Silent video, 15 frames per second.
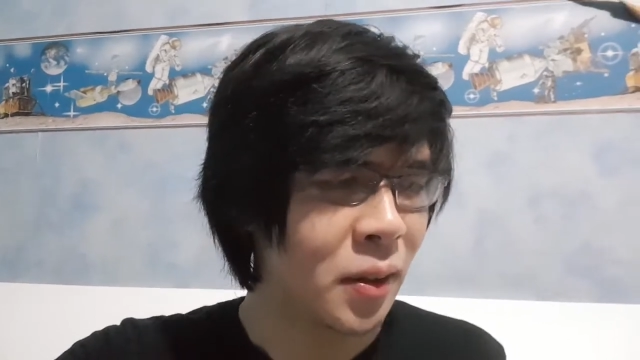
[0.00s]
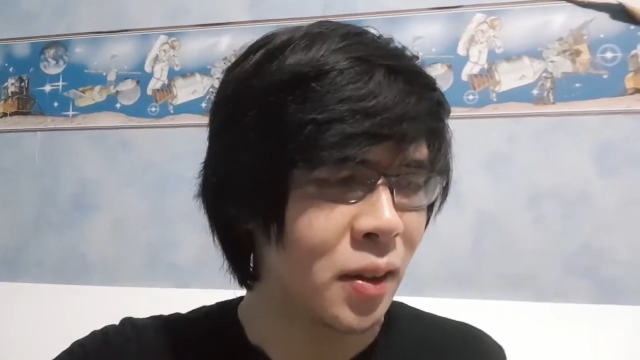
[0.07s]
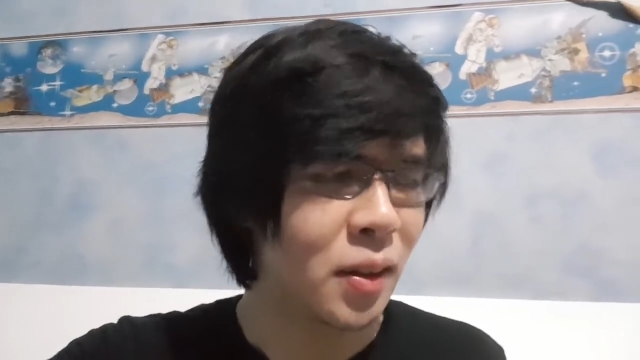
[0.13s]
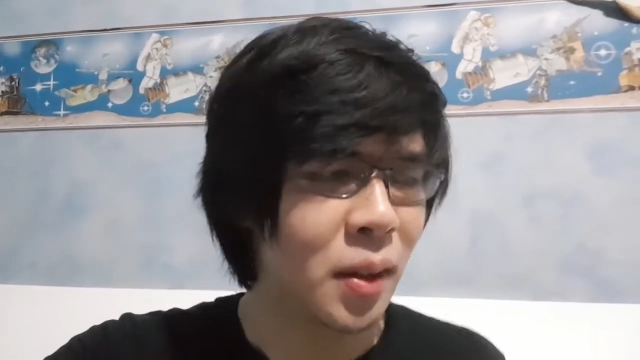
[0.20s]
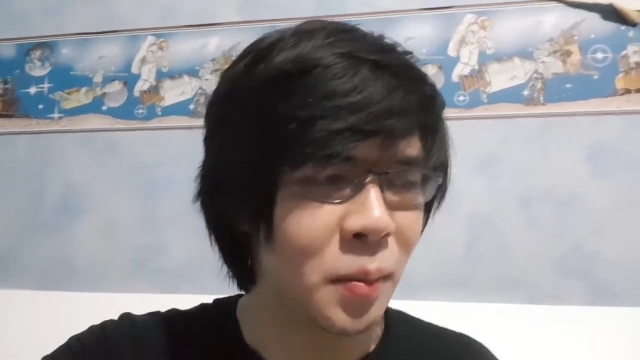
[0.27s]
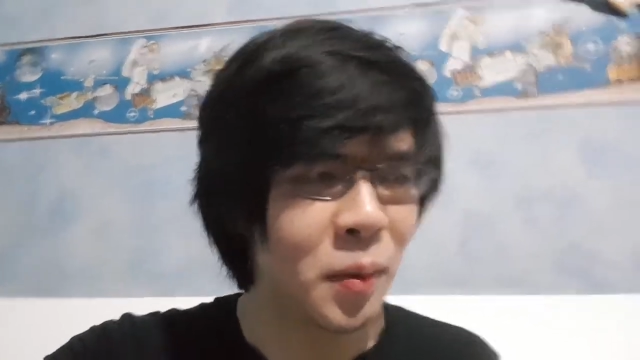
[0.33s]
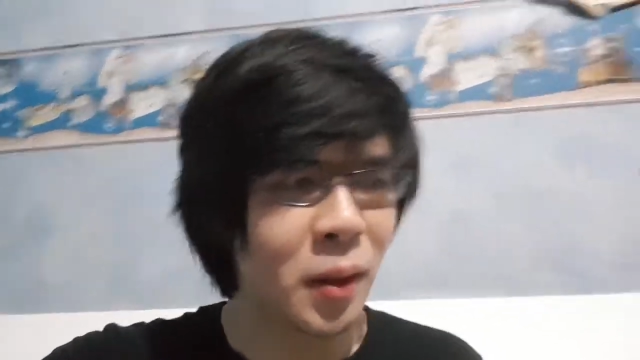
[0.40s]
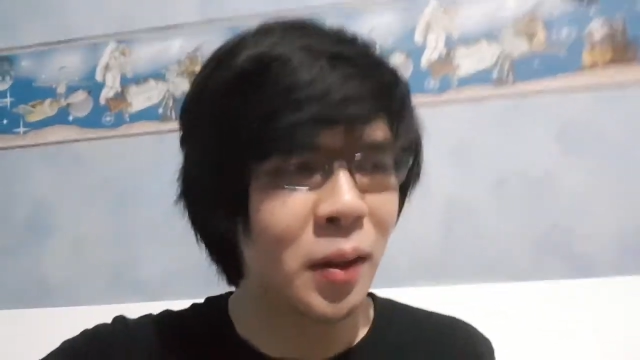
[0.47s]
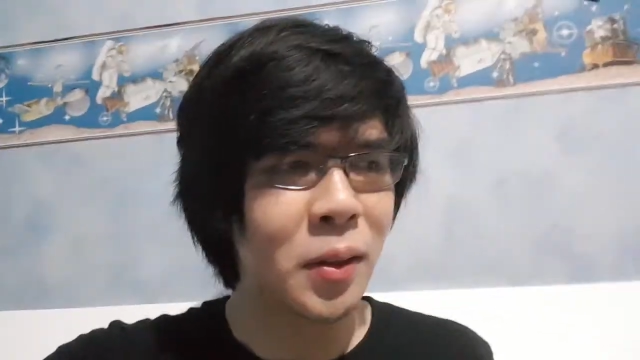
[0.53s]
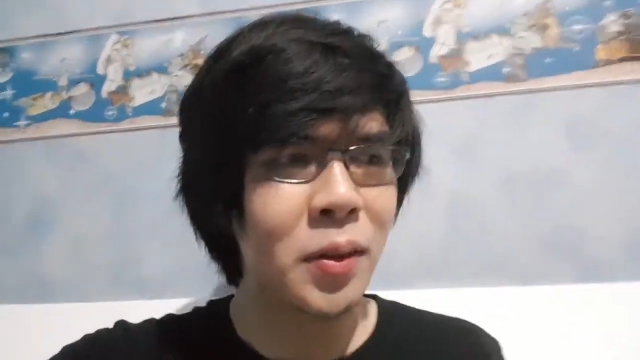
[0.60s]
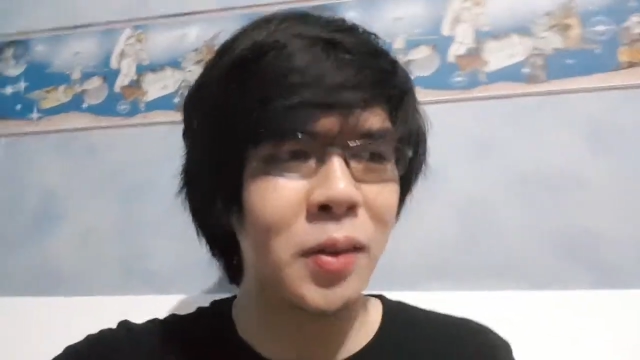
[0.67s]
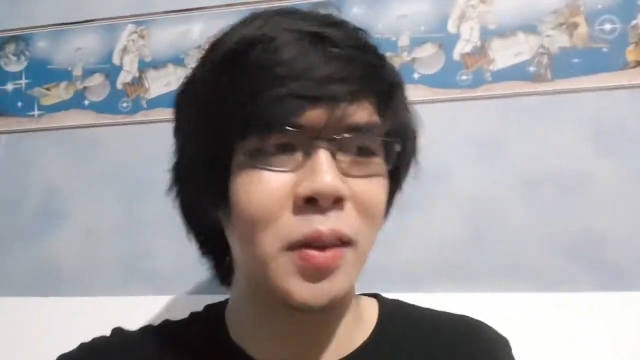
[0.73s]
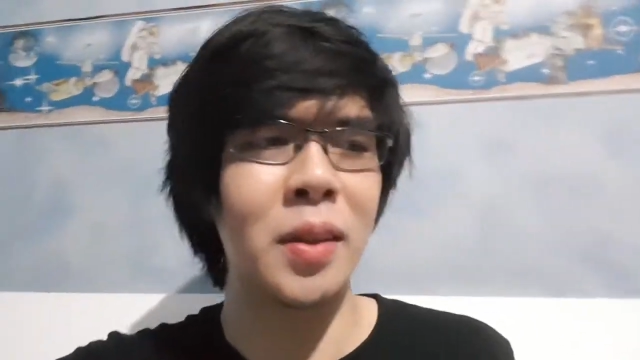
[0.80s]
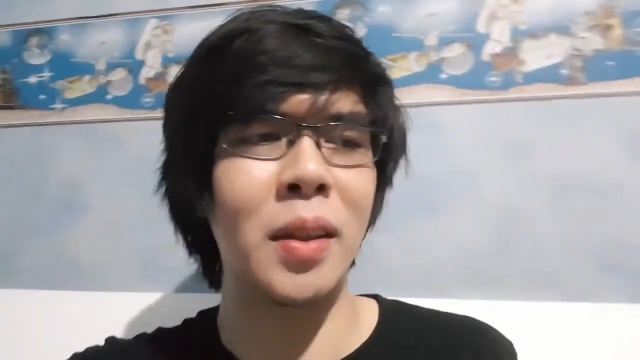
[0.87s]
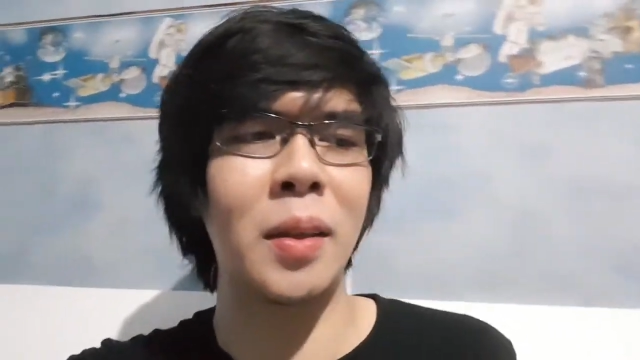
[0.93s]
something
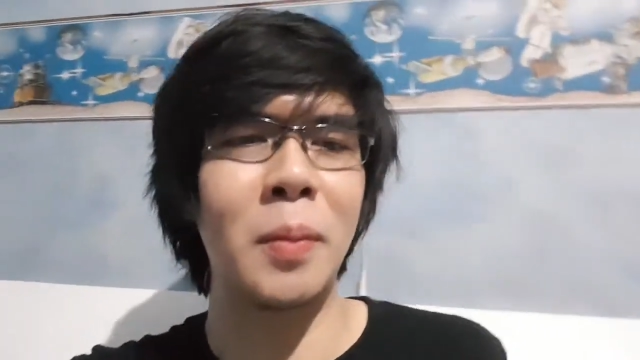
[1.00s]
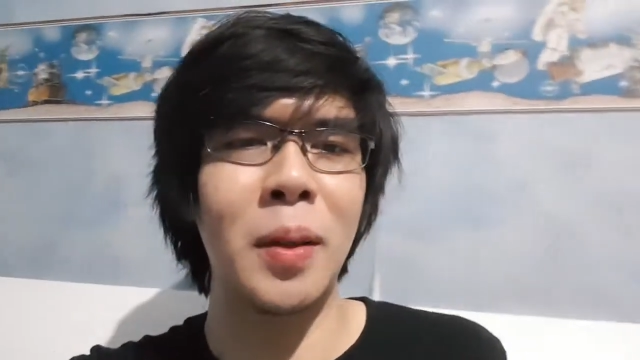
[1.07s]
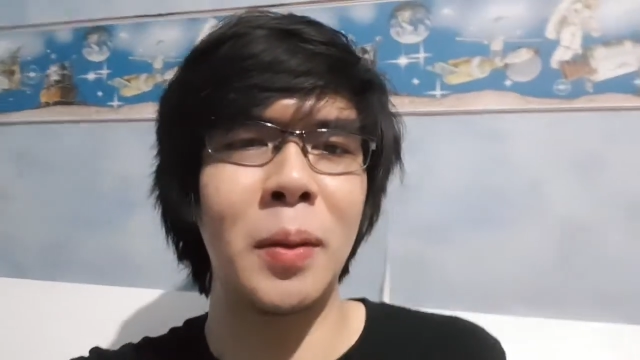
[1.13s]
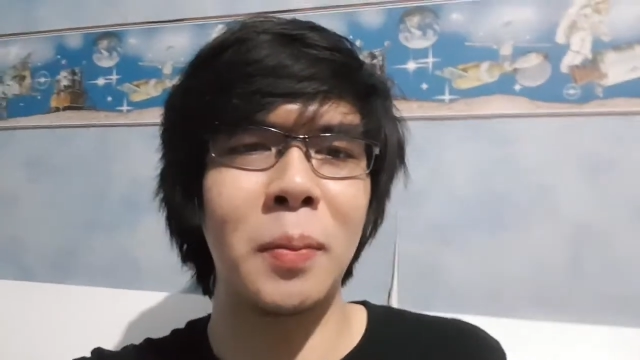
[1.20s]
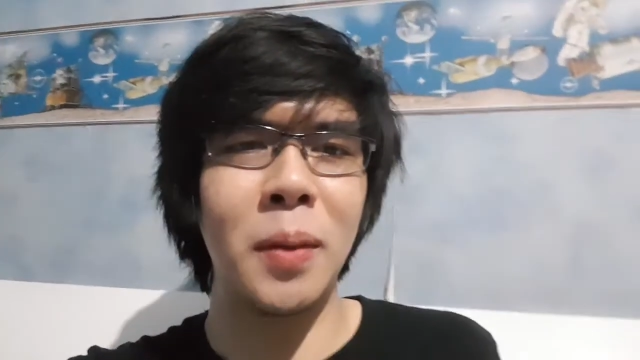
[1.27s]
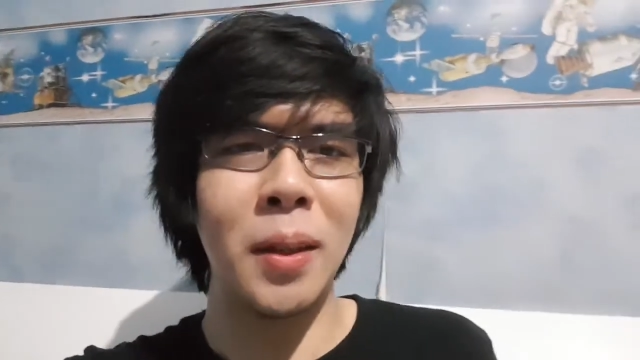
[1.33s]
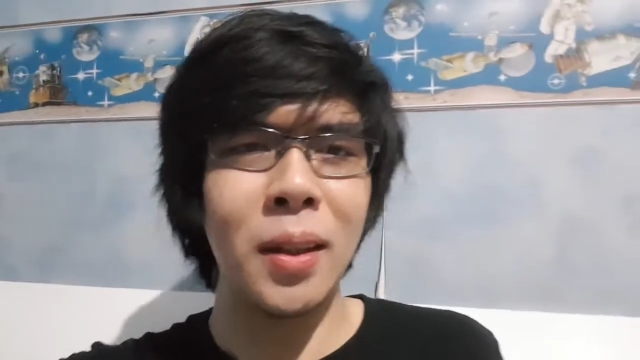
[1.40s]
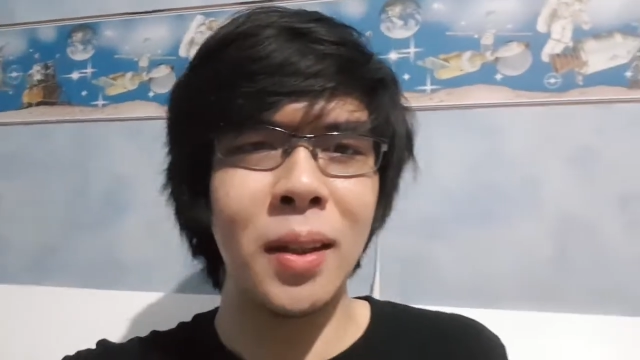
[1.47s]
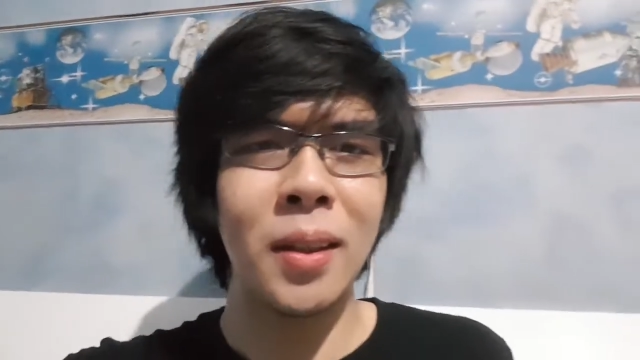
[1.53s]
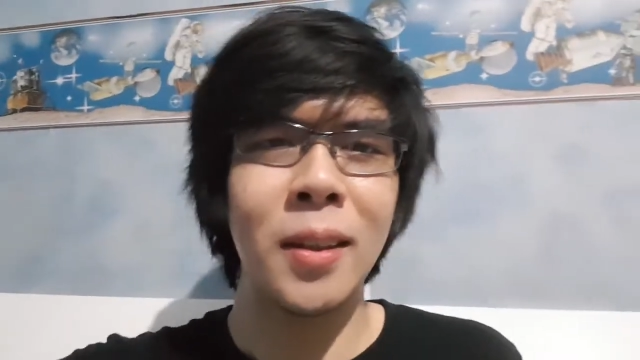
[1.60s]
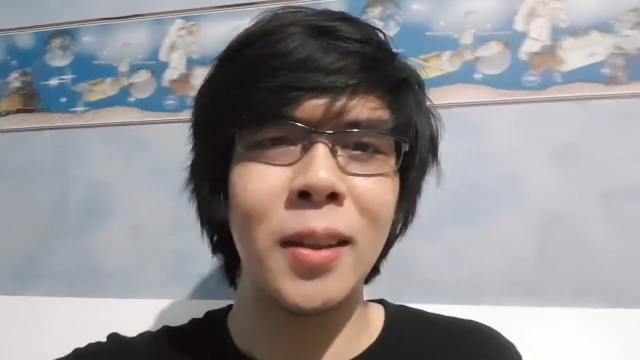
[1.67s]
interesting about me.